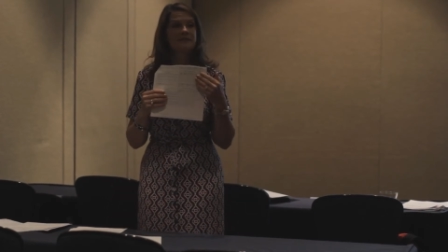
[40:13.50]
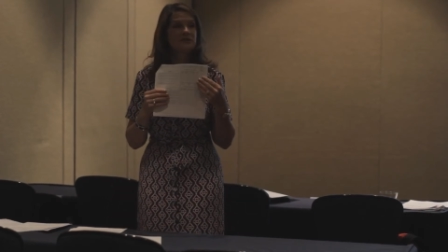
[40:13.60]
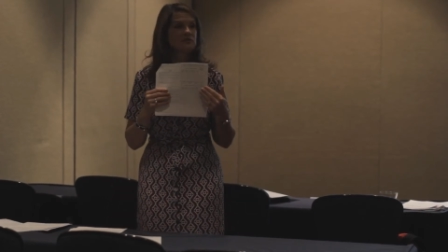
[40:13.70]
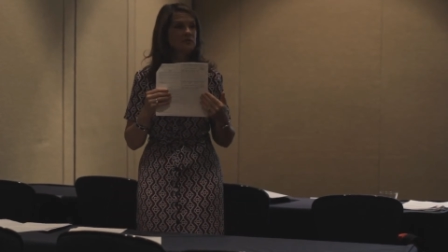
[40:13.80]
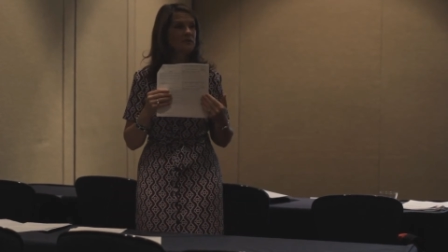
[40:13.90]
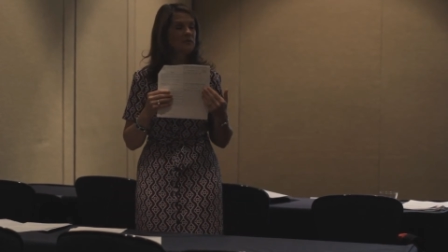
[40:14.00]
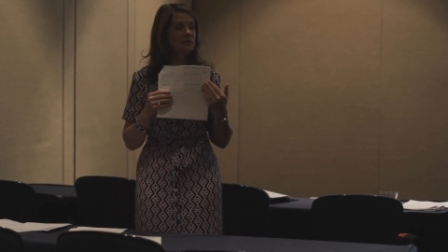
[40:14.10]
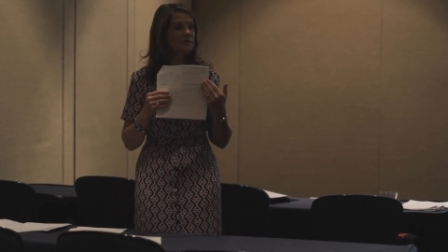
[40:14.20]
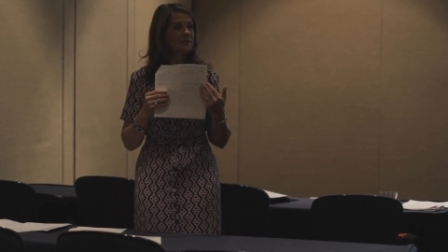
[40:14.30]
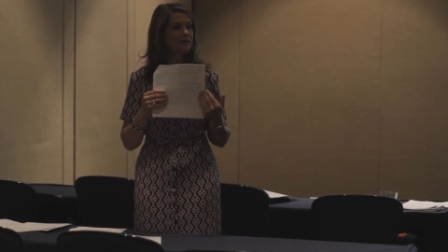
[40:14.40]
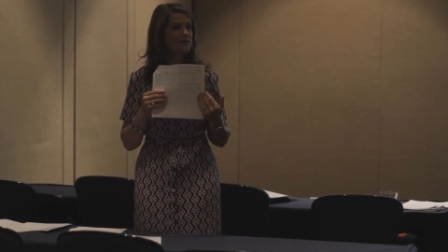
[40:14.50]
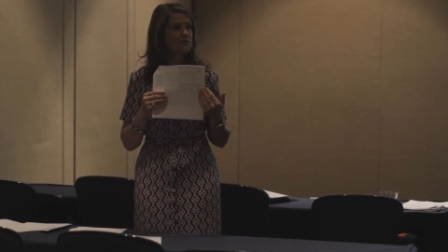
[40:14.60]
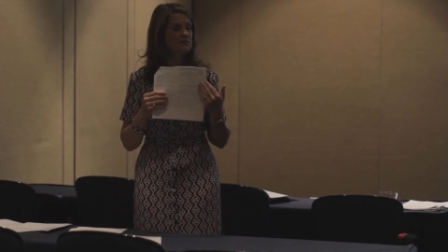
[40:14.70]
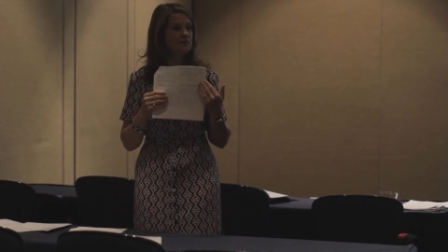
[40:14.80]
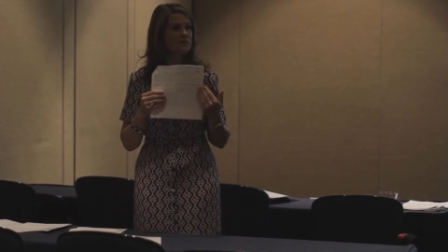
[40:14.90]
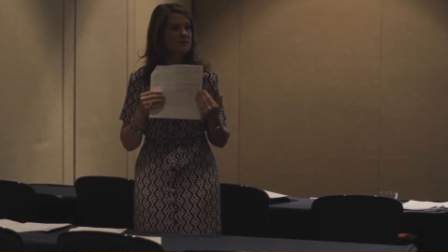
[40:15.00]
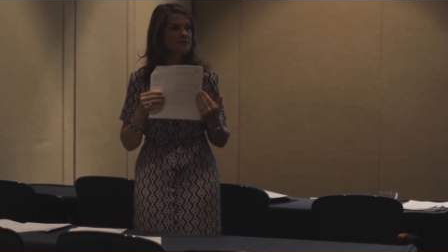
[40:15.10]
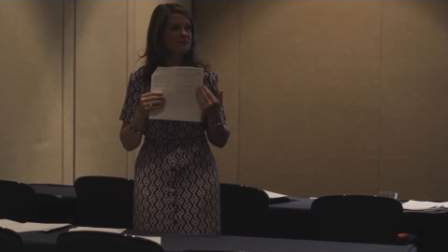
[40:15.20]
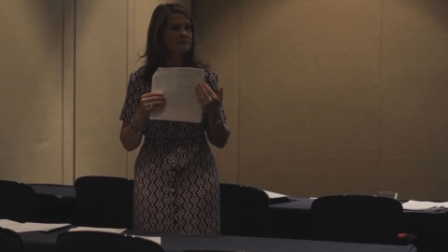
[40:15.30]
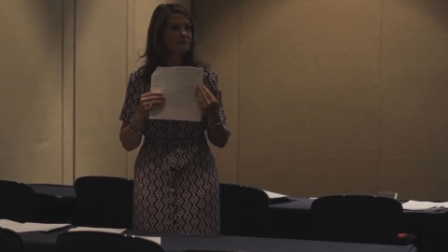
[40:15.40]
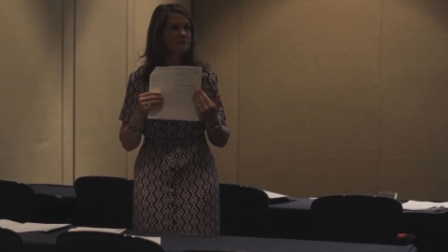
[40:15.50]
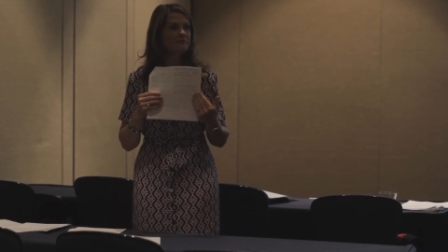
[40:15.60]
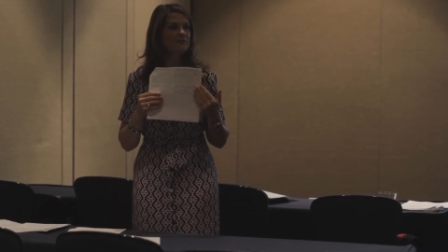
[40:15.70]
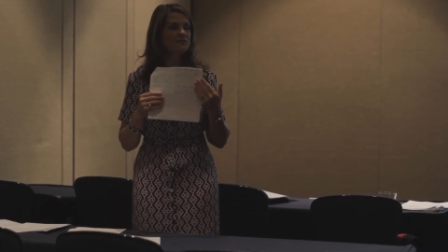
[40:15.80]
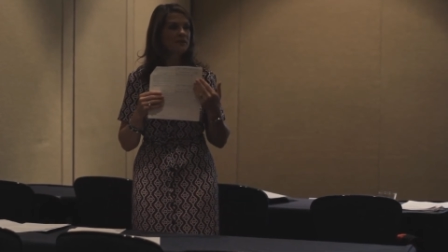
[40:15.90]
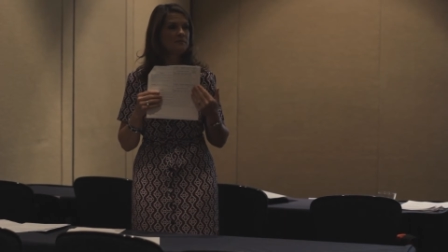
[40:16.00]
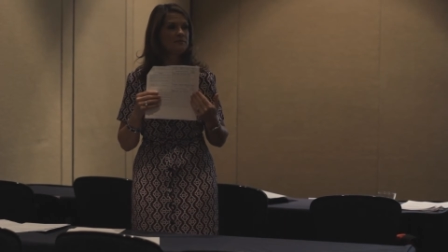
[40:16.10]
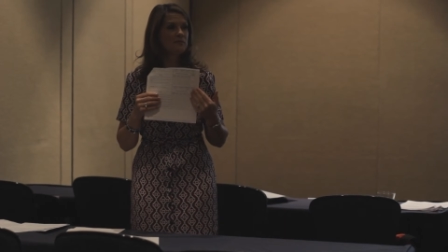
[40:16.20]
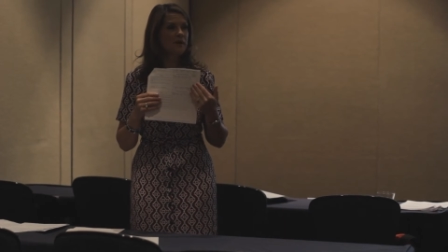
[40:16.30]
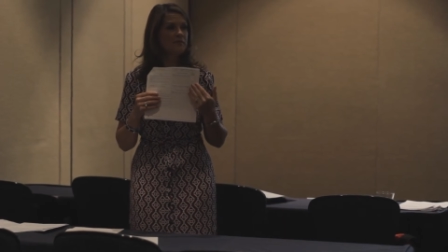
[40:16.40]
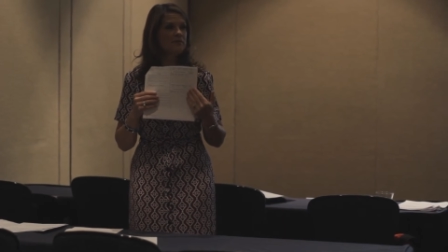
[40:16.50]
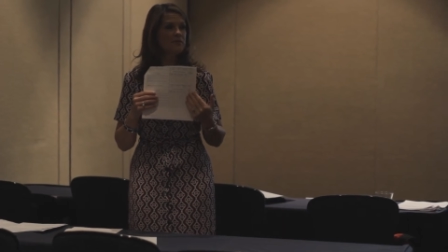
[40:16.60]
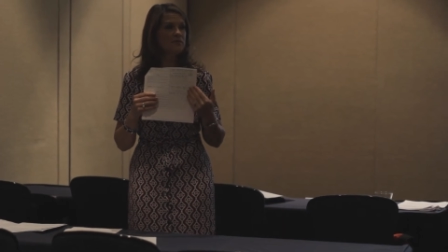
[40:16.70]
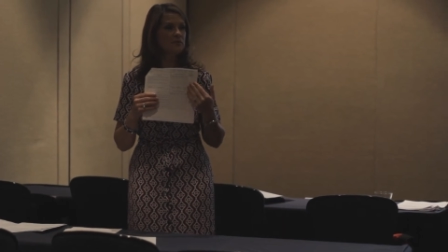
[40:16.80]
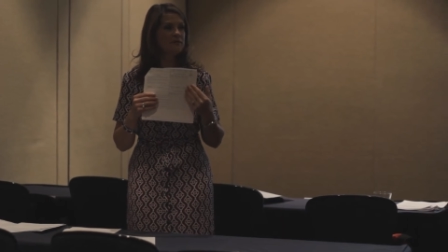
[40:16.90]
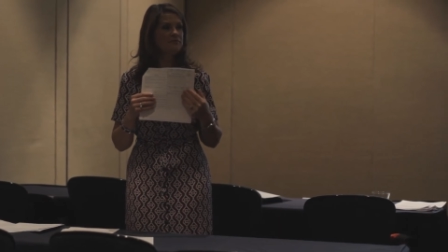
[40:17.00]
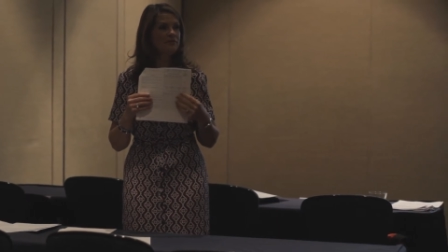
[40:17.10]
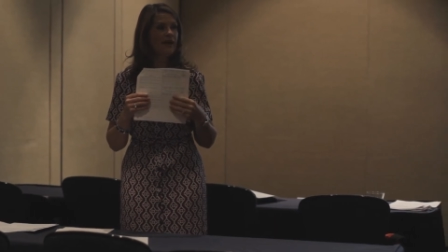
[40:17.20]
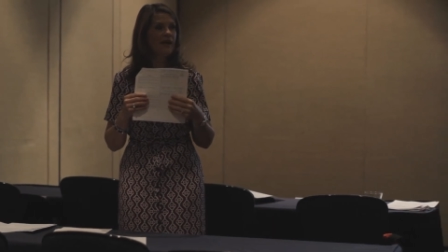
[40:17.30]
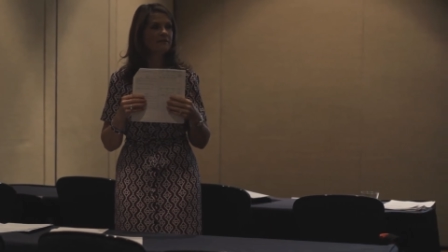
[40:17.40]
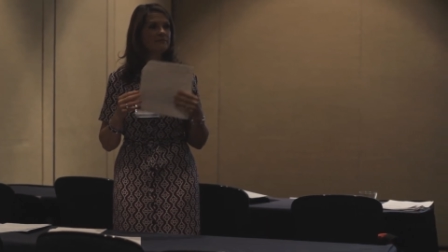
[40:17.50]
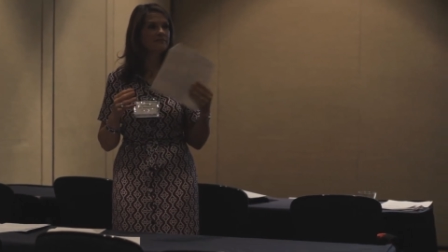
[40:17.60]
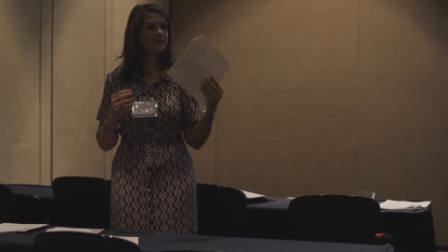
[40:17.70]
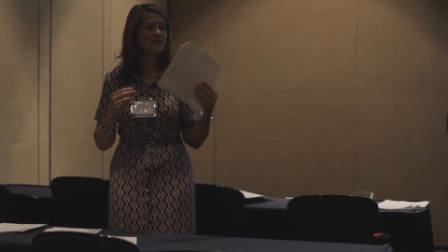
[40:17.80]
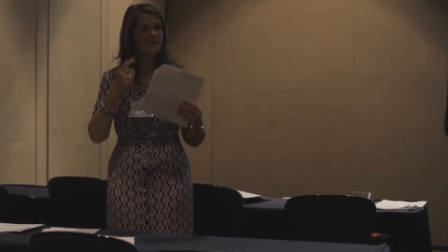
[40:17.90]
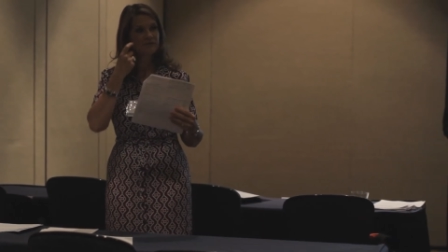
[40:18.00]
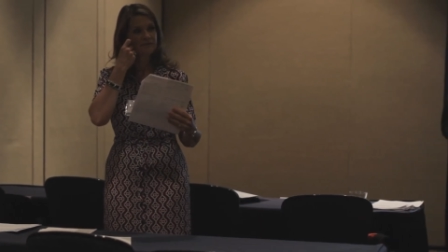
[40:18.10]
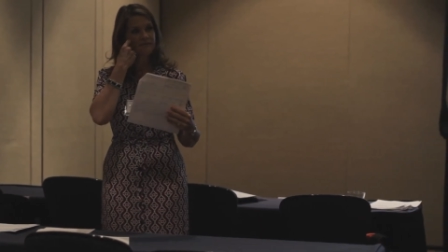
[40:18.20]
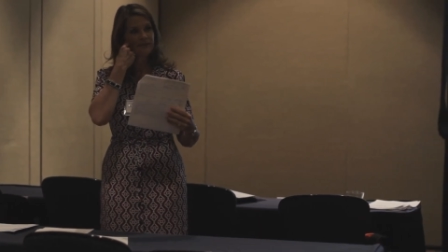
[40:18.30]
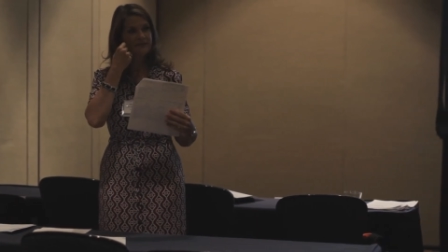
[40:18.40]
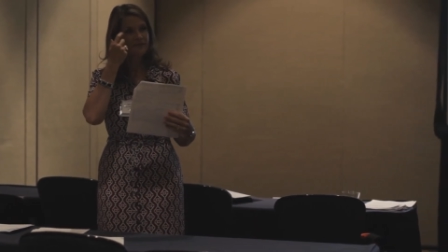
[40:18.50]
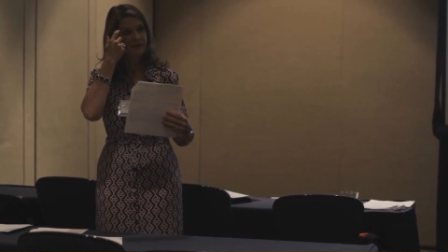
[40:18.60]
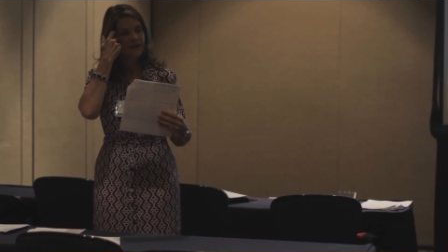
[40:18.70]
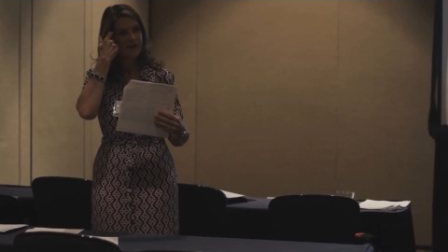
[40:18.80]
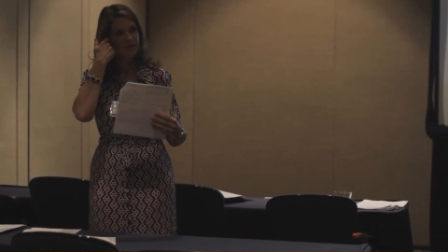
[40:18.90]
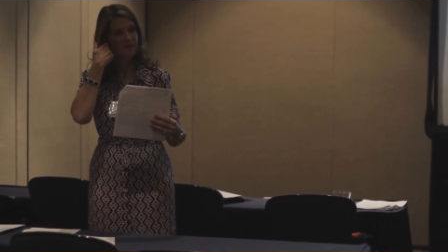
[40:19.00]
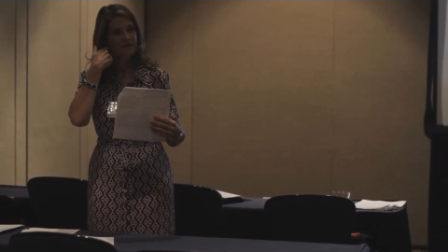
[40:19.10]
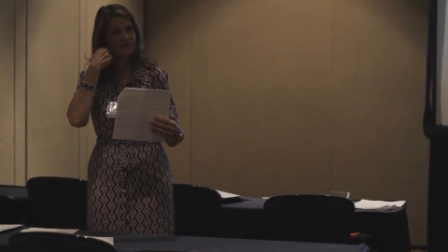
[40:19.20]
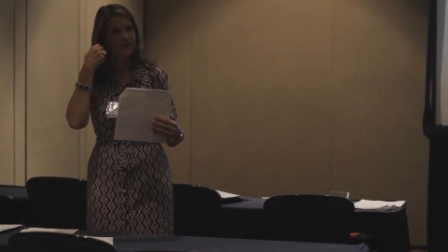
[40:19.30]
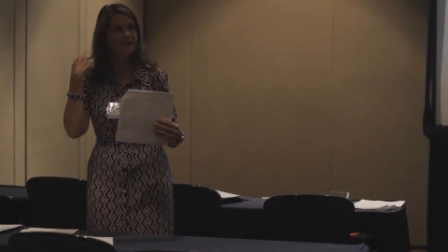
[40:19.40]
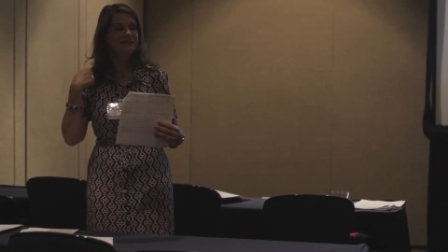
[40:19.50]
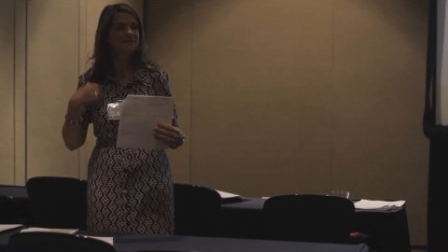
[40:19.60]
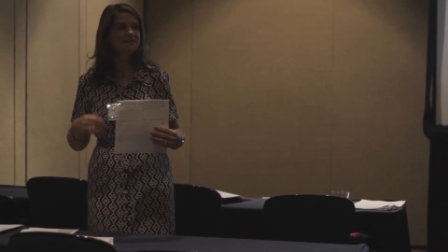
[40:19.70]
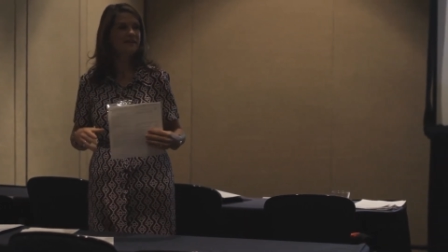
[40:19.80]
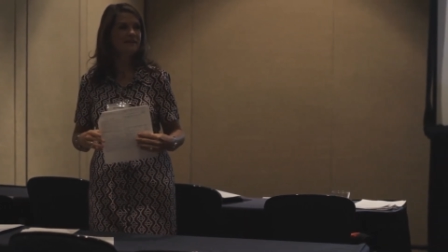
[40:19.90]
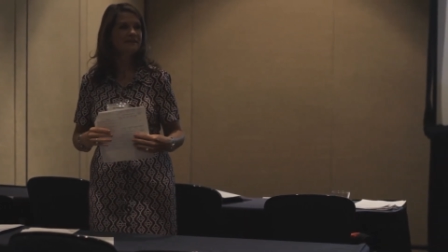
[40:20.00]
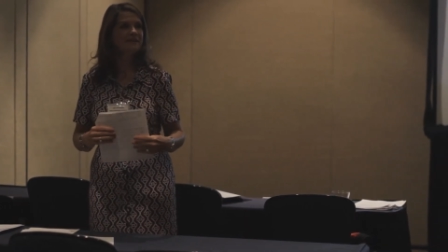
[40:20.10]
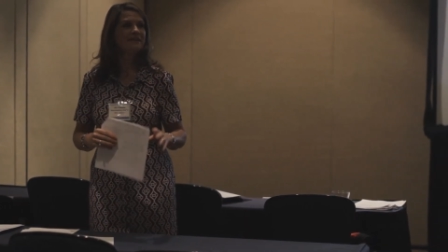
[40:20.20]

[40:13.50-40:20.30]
teacher with the really low scores. If she comes away with the three for that, you know, that's all right. I'm not going to fight against that.